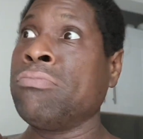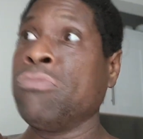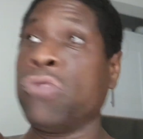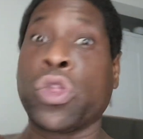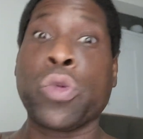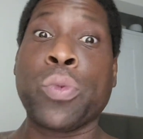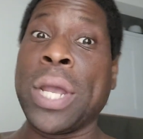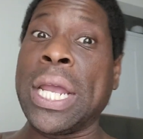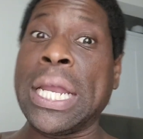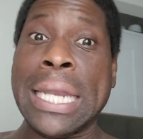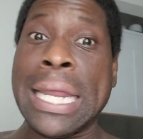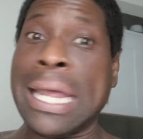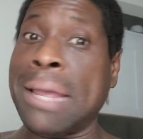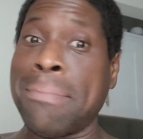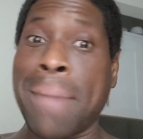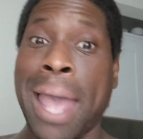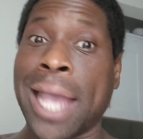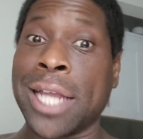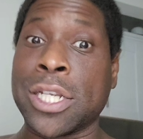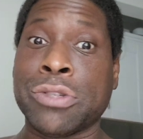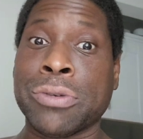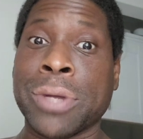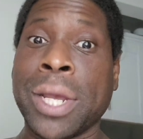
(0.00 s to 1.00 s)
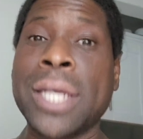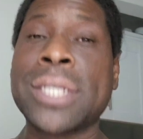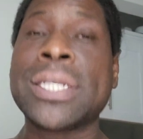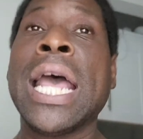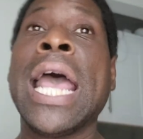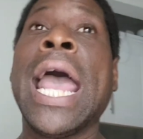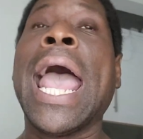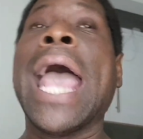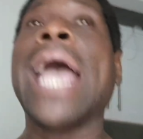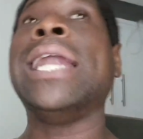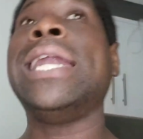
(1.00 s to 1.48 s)
3D matrix,
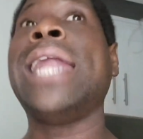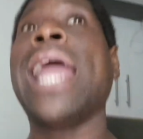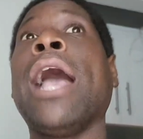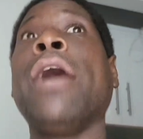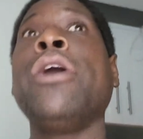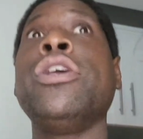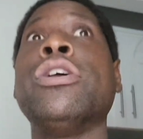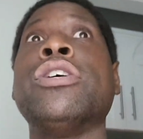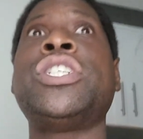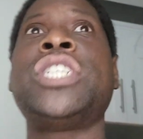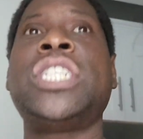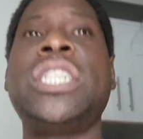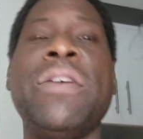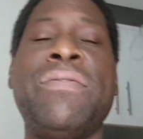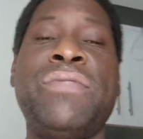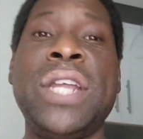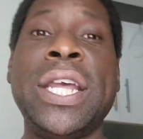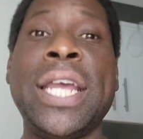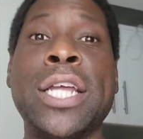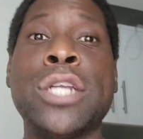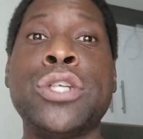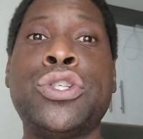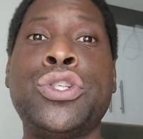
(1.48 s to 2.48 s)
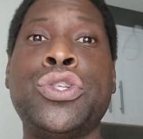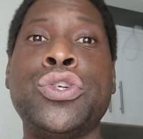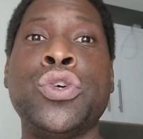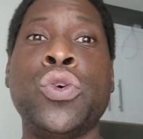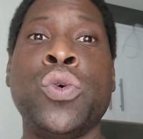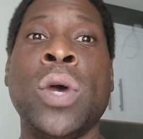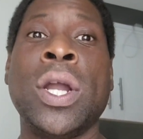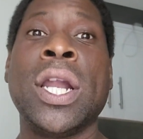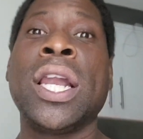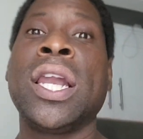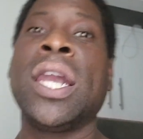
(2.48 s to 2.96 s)
and now you're shifting
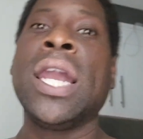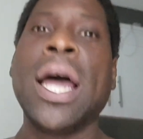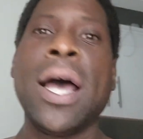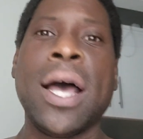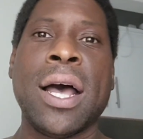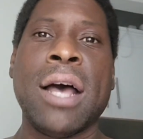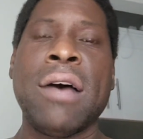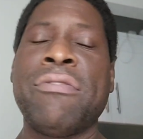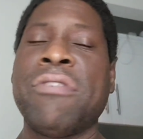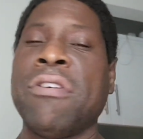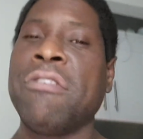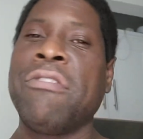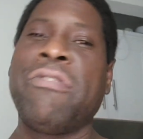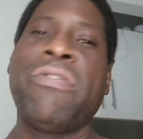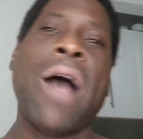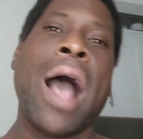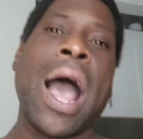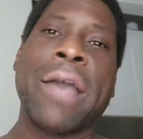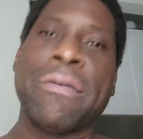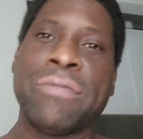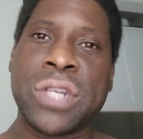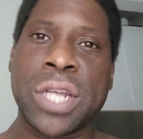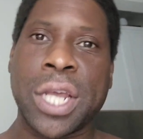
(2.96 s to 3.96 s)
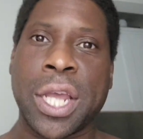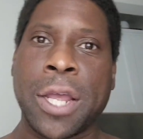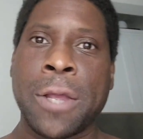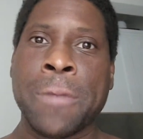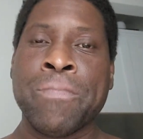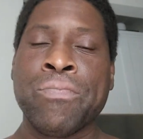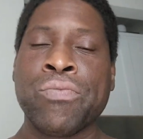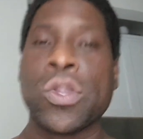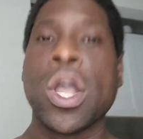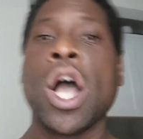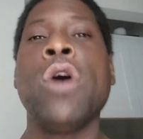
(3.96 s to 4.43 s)
into love 5D.
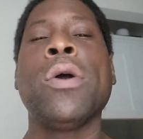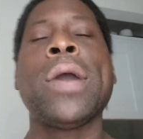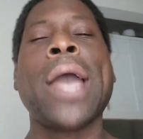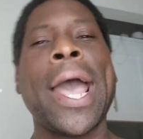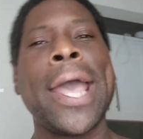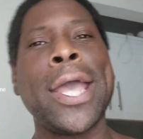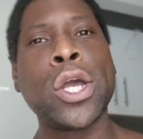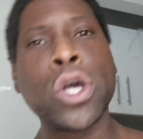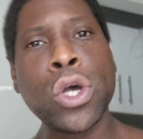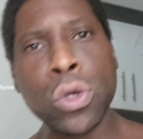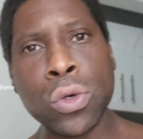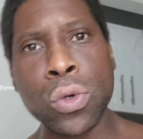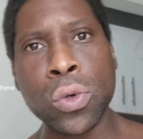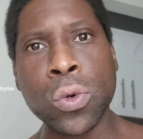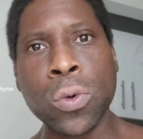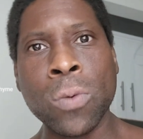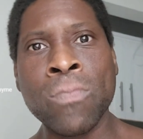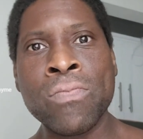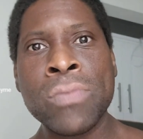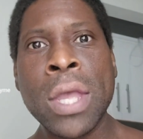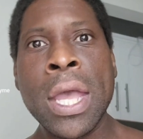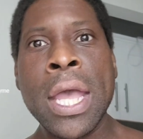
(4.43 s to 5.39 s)
Okay, cool.